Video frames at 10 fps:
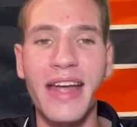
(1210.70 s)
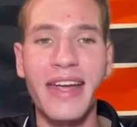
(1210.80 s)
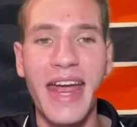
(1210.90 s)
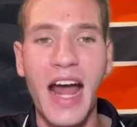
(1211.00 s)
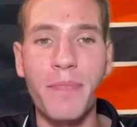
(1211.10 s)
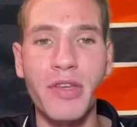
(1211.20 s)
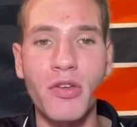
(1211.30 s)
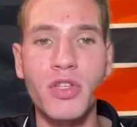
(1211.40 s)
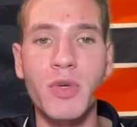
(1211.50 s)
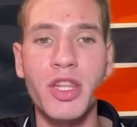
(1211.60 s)
and cannot be
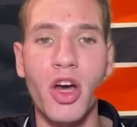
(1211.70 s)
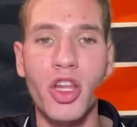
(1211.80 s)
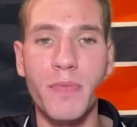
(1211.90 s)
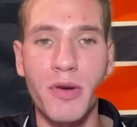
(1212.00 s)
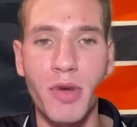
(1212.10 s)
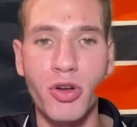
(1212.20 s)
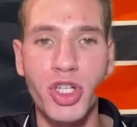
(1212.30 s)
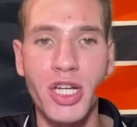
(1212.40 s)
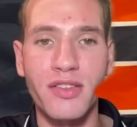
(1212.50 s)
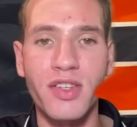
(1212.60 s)
used with other
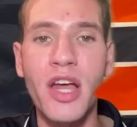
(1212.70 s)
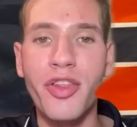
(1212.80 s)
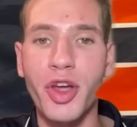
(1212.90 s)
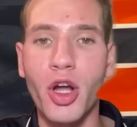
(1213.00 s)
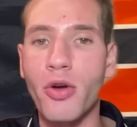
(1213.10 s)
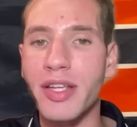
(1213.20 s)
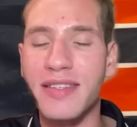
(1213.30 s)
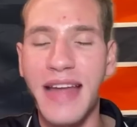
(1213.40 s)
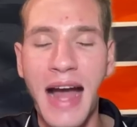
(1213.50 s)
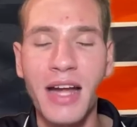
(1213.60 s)
promotions. The code is
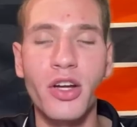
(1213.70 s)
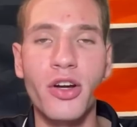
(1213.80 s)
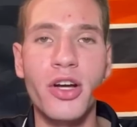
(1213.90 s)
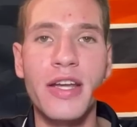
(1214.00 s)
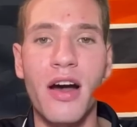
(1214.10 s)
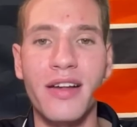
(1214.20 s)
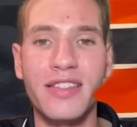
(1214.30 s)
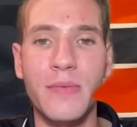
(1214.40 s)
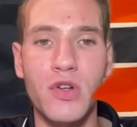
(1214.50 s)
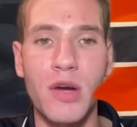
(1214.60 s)
not good on
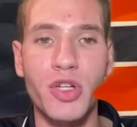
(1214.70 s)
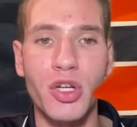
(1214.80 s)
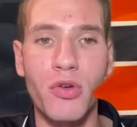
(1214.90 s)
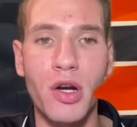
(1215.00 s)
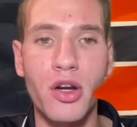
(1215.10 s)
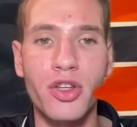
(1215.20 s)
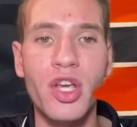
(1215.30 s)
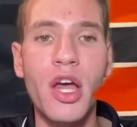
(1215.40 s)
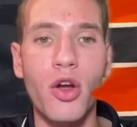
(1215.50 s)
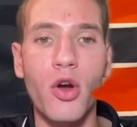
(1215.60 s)
subscription orders.
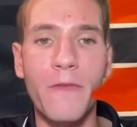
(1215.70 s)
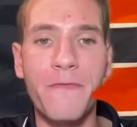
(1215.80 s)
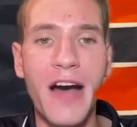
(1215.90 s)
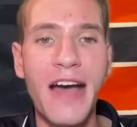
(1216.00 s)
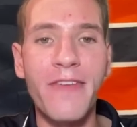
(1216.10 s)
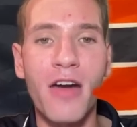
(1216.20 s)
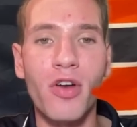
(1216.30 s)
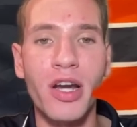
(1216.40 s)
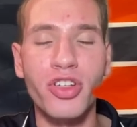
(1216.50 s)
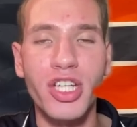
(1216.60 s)
Go to
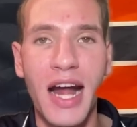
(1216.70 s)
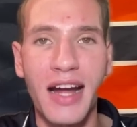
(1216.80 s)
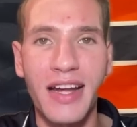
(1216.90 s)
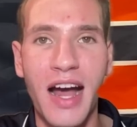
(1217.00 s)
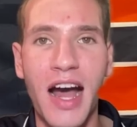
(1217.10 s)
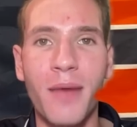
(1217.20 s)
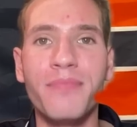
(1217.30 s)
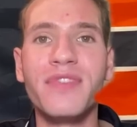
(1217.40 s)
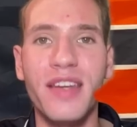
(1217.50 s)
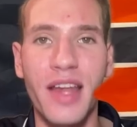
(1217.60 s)
5hourenergy.com
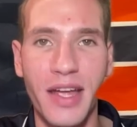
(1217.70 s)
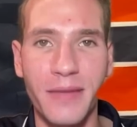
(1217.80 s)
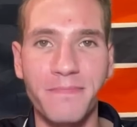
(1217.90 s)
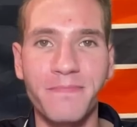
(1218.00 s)
today.